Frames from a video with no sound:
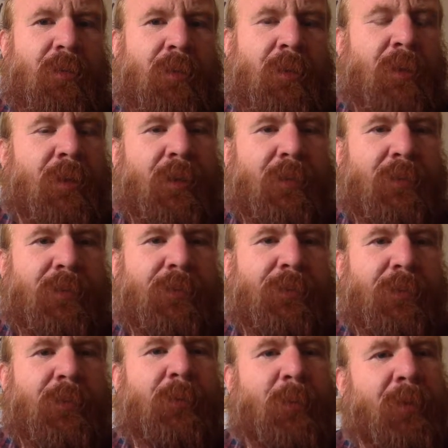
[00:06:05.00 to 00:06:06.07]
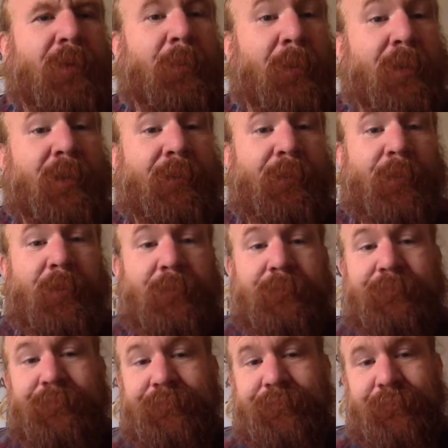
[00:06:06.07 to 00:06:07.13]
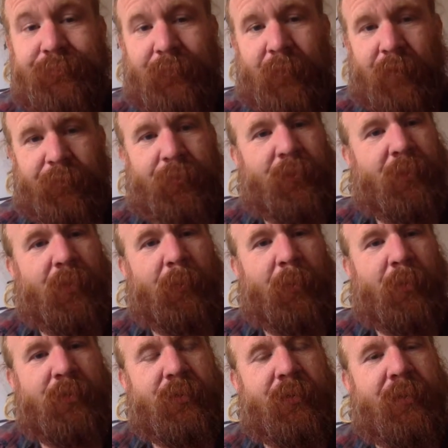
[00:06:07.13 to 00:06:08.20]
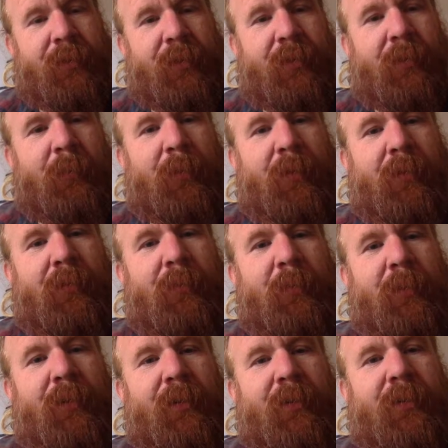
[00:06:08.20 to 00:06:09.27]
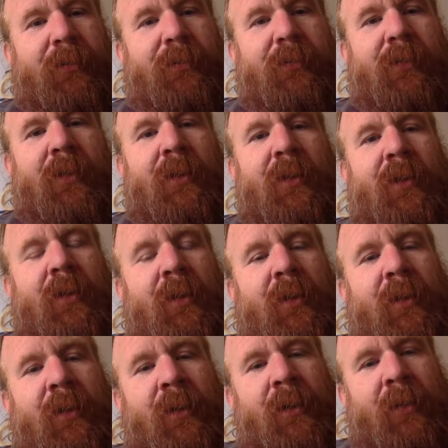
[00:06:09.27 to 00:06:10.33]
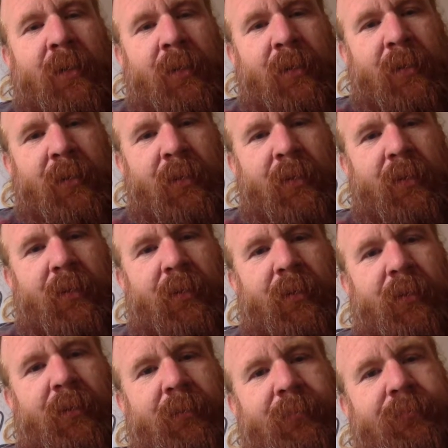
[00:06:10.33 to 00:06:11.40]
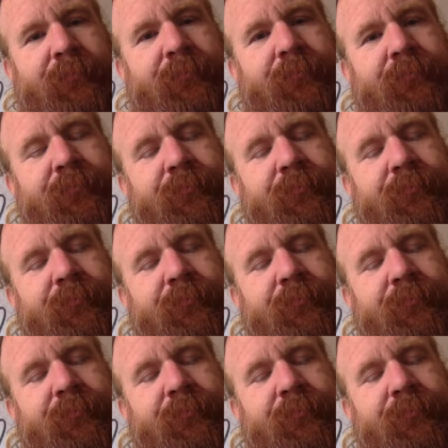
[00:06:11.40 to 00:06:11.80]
yeah, it just feels really meaningful. I feel a little emotional thinking about it, to be honest. Um,